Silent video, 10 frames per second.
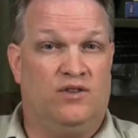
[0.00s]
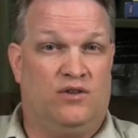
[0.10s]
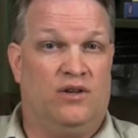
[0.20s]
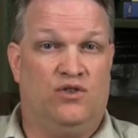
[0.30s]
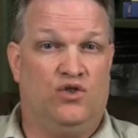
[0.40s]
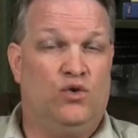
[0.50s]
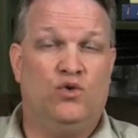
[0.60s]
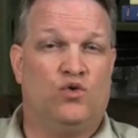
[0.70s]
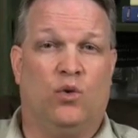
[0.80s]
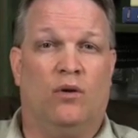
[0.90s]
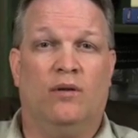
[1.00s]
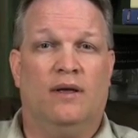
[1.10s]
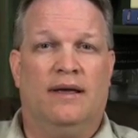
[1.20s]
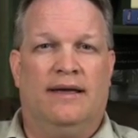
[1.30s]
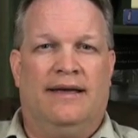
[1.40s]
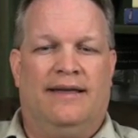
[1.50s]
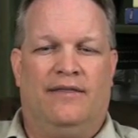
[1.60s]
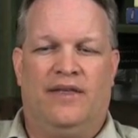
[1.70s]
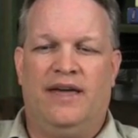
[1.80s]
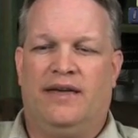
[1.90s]
is usual,
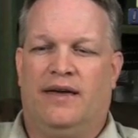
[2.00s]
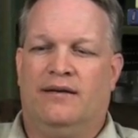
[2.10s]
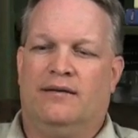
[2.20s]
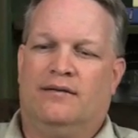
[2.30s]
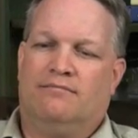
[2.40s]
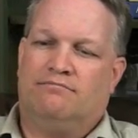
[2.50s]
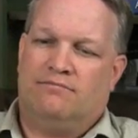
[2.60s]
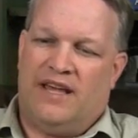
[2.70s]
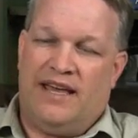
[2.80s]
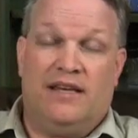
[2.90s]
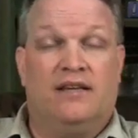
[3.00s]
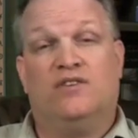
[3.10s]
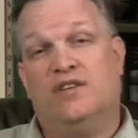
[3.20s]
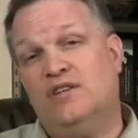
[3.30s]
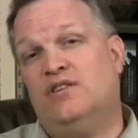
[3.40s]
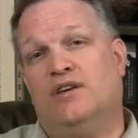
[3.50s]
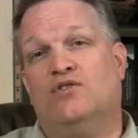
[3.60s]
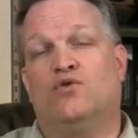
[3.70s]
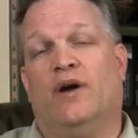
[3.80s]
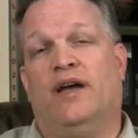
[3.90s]
they can take an
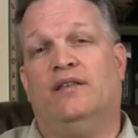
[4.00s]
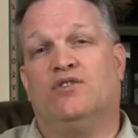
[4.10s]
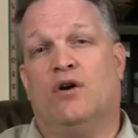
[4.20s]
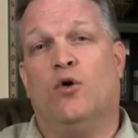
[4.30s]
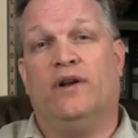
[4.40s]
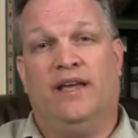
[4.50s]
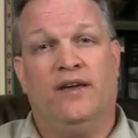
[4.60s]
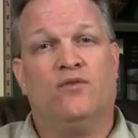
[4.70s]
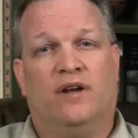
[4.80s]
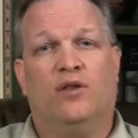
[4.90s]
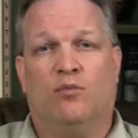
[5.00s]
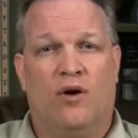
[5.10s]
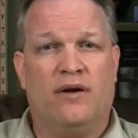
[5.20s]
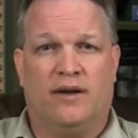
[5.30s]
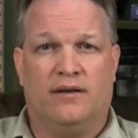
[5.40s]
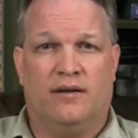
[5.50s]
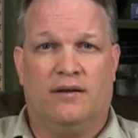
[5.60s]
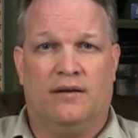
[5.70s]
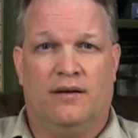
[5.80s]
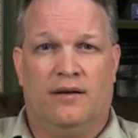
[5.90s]
existing trade that's already entered into the market,
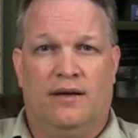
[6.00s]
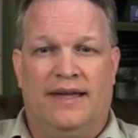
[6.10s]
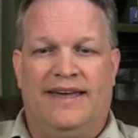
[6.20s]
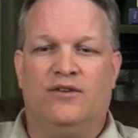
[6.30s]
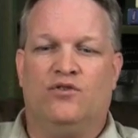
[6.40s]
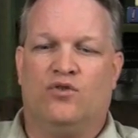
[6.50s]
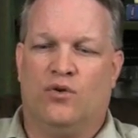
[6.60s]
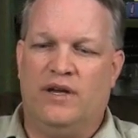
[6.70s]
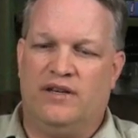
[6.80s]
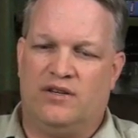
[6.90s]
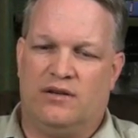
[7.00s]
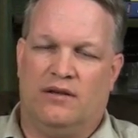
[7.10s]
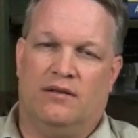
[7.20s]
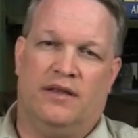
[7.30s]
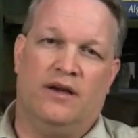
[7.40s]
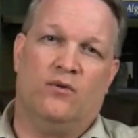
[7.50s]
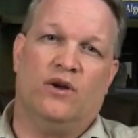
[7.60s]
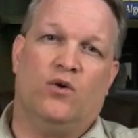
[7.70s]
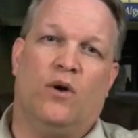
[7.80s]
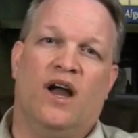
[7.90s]
increase their
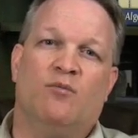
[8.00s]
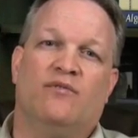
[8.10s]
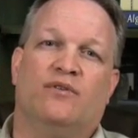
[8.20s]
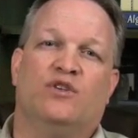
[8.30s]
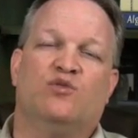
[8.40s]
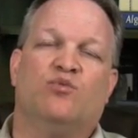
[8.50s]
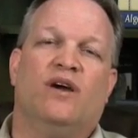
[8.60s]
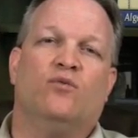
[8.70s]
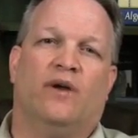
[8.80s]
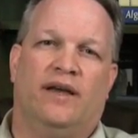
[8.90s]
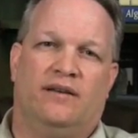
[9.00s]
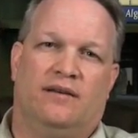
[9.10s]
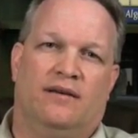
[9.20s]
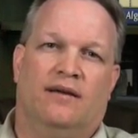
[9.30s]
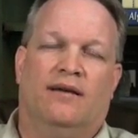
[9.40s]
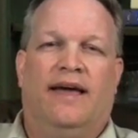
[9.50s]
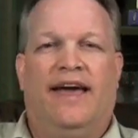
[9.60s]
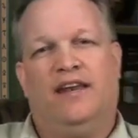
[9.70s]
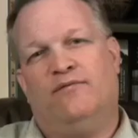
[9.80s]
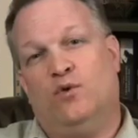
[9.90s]
requirement for the spread rate,
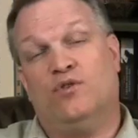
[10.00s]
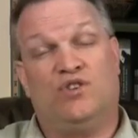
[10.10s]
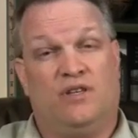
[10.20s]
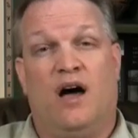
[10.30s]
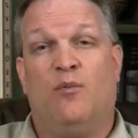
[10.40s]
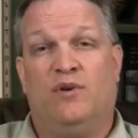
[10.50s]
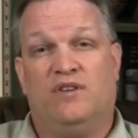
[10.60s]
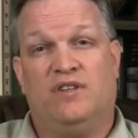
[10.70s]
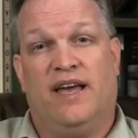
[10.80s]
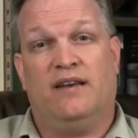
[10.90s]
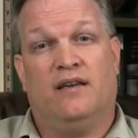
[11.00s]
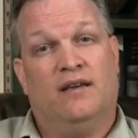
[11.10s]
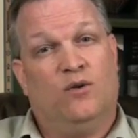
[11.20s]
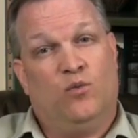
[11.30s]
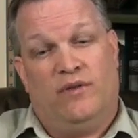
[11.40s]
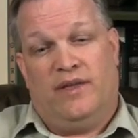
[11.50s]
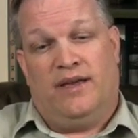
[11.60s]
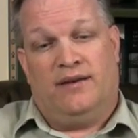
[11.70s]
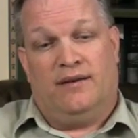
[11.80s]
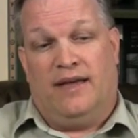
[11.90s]
and if your stop is set
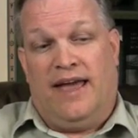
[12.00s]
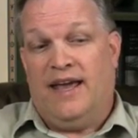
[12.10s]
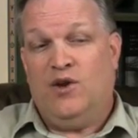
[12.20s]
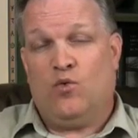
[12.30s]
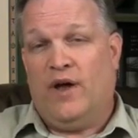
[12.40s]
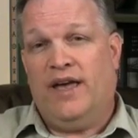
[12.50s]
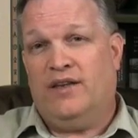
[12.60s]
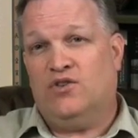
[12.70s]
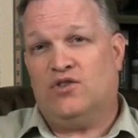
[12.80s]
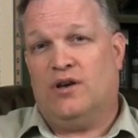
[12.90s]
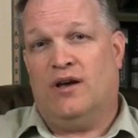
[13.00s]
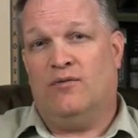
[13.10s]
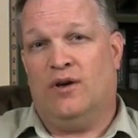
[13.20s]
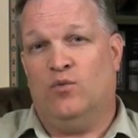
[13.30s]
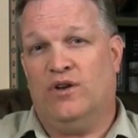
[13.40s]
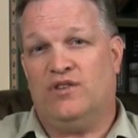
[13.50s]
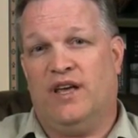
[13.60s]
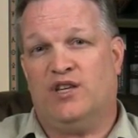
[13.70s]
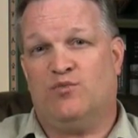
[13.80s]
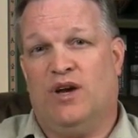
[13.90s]
within any range in which
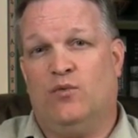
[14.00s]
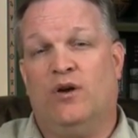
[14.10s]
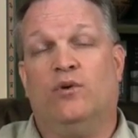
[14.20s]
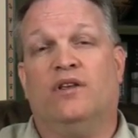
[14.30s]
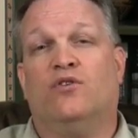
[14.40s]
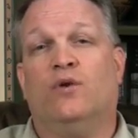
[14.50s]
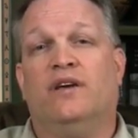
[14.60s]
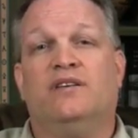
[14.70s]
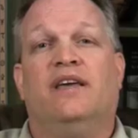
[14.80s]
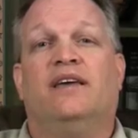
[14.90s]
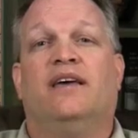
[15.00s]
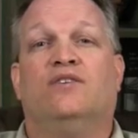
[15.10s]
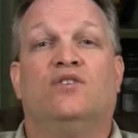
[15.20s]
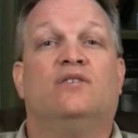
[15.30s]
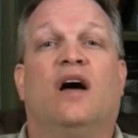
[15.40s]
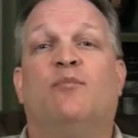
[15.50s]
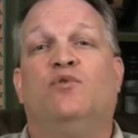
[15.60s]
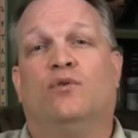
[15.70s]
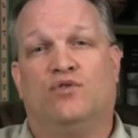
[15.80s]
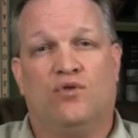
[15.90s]
that spread rate will increase, it can
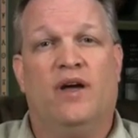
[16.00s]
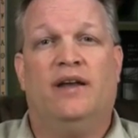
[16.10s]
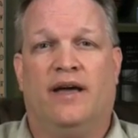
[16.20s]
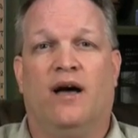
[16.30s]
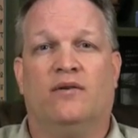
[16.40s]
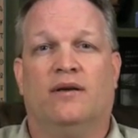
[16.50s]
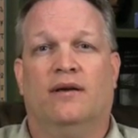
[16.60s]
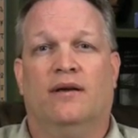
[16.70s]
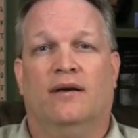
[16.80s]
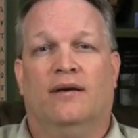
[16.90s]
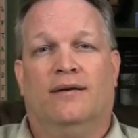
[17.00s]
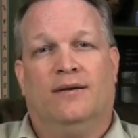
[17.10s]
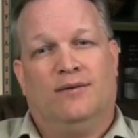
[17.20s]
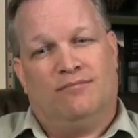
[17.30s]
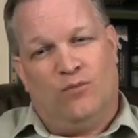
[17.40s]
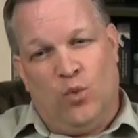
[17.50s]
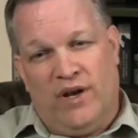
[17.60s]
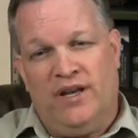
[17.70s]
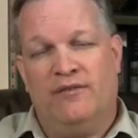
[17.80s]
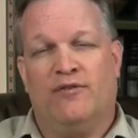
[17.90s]
stop your trade out,
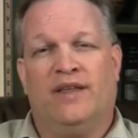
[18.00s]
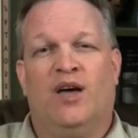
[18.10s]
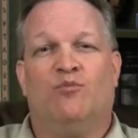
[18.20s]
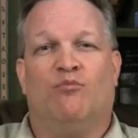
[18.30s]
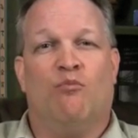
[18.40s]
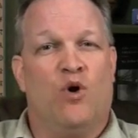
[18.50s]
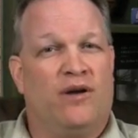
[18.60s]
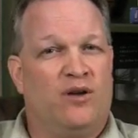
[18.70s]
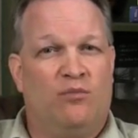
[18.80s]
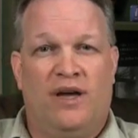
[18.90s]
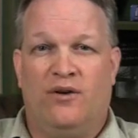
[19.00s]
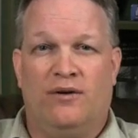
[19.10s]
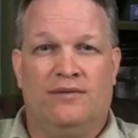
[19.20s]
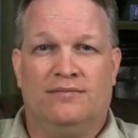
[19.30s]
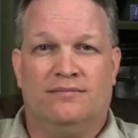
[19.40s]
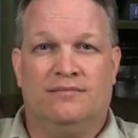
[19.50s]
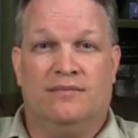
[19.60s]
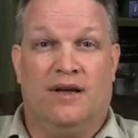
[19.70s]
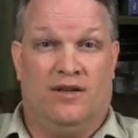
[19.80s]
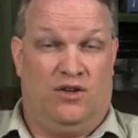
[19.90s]
winning for that market maker
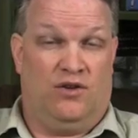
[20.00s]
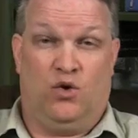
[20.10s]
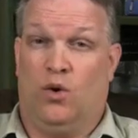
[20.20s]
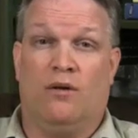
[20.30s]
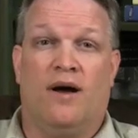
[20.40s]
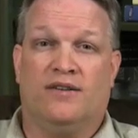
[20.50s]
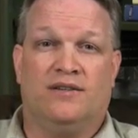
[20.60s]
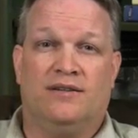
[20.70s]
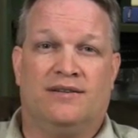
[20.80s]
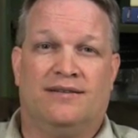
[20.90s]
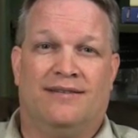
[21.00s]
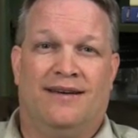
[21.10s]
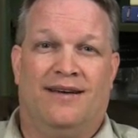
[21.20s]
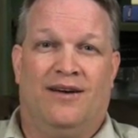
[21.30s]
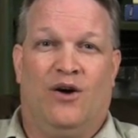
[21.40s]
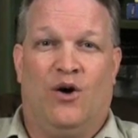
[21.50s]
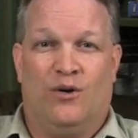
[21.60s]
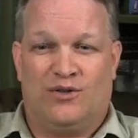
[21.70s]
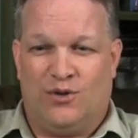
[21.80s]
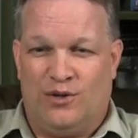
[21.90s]
your losses,
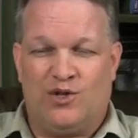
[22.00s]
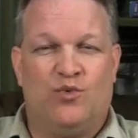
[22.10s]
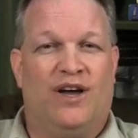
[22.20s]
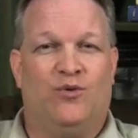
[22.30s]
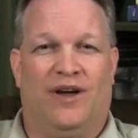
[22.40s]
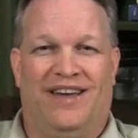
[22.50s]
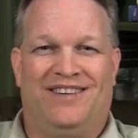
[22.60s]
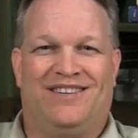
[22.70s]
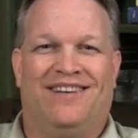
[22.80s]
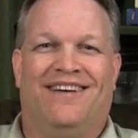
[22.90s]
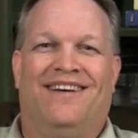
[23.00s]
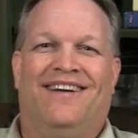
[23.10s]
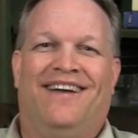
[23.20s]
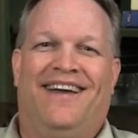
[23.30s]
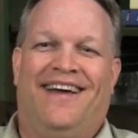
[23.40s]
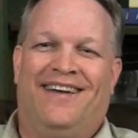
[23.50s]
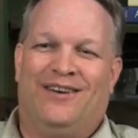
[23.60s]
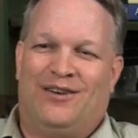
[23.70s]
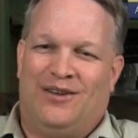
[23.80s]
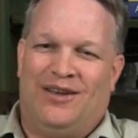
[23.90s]
also the spread rates,
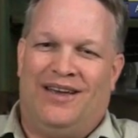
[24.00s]
and